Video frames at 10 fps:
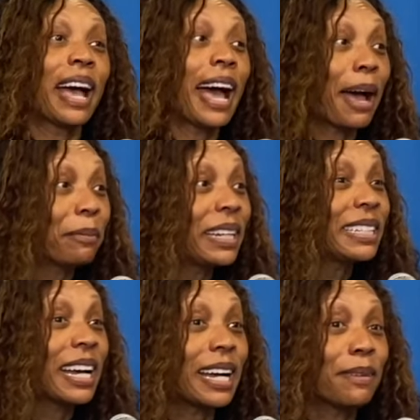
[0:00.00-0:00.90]
How many
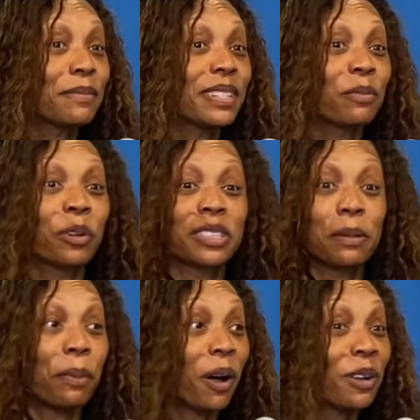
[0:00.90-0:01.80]
times was the
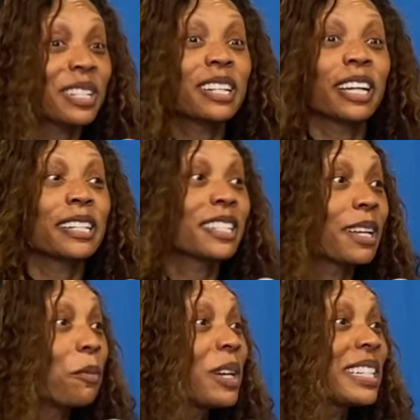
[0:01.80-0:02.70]
ball stuck in
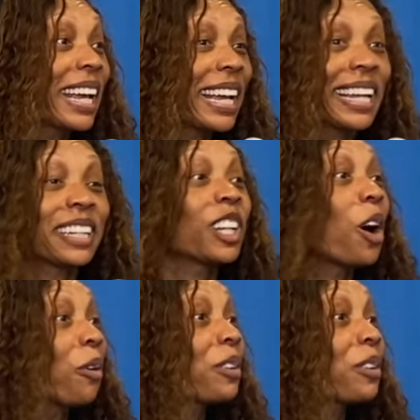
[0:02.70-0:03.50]
someone's hand longer